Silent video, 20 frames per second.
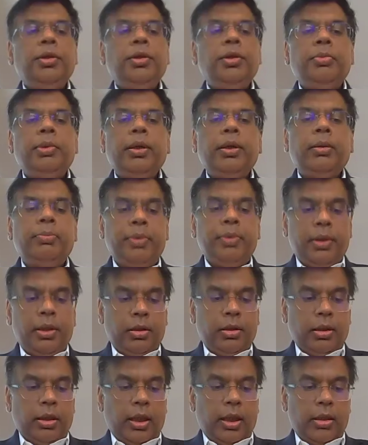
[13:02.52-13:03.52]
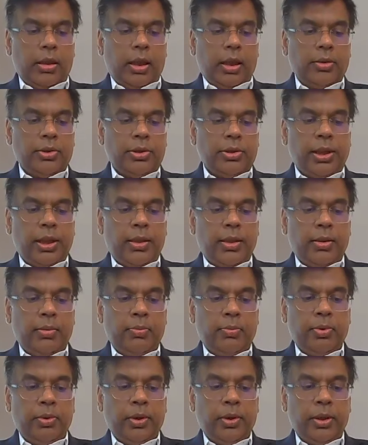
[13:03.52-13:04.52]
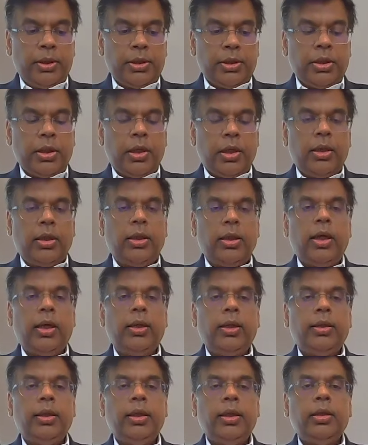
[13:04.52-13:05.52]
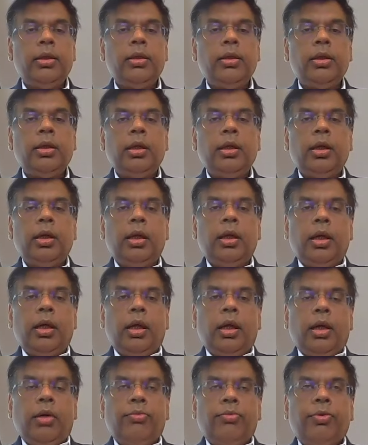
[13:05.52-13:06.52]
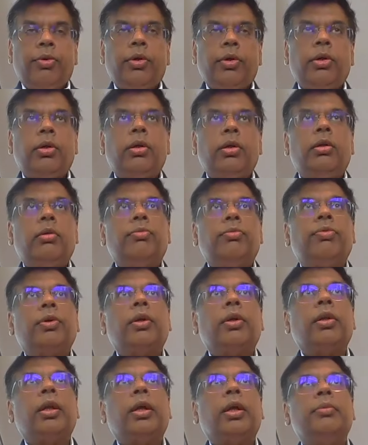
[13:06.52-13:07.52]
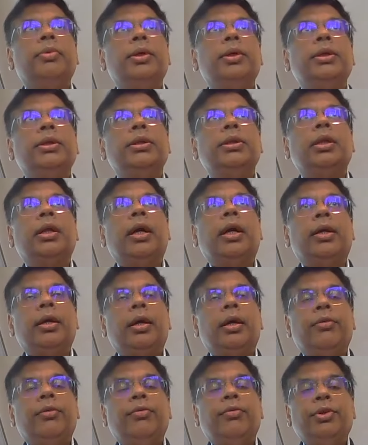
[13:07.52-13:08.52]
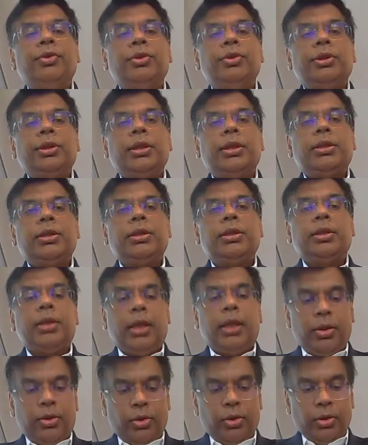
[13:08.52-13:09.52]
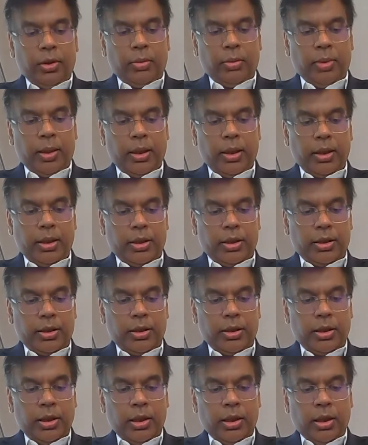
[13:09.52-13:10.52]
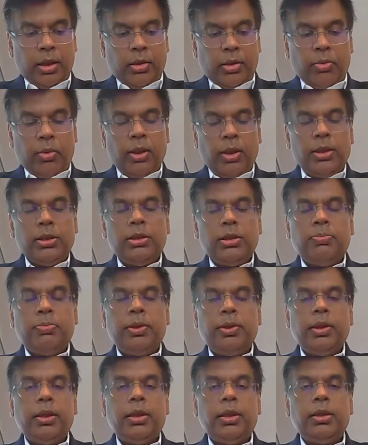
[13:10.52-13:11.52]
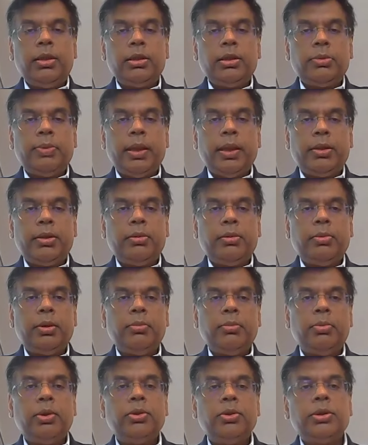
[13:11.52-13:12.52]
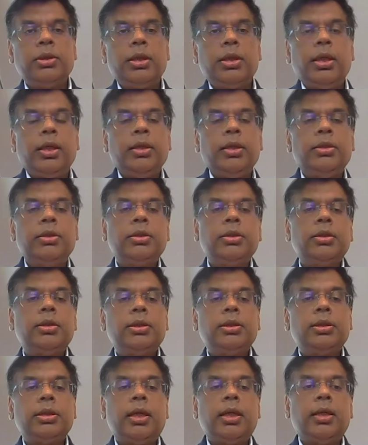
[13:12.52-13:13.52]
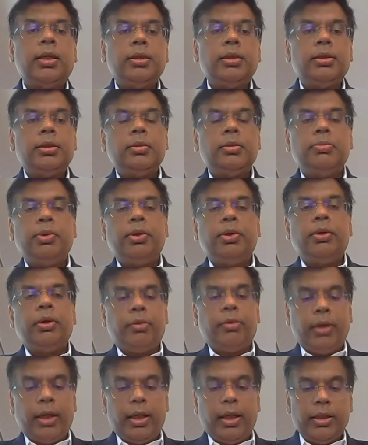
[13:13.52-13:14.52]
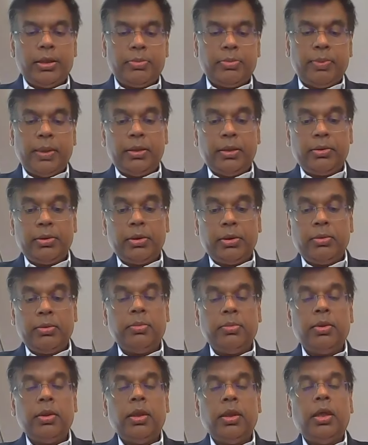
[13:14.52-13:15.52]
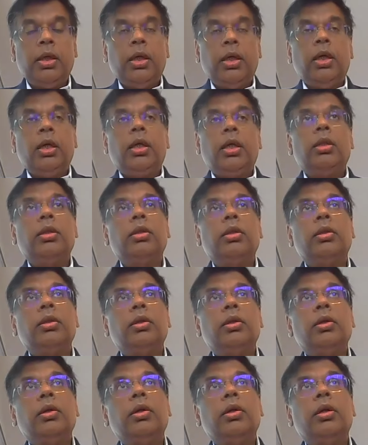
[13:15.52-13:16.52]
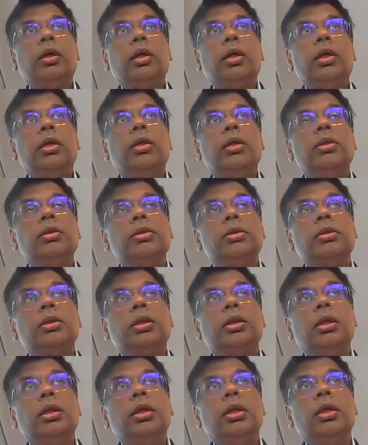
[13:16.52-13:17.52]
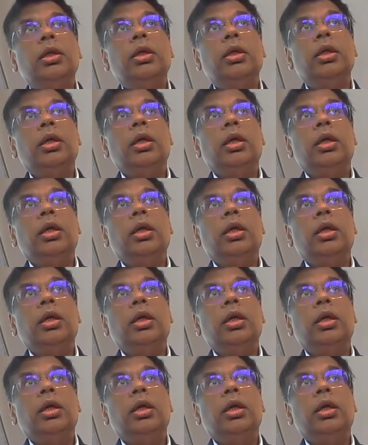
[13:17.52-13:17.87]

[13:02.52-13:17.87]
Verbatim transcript: you bring up an outstanding point, Scott. I think for for collaboration, I, I view six stakeholder buckets. One is the political spectrum on both sides. The second is the bureaucratic spectrum. The third is the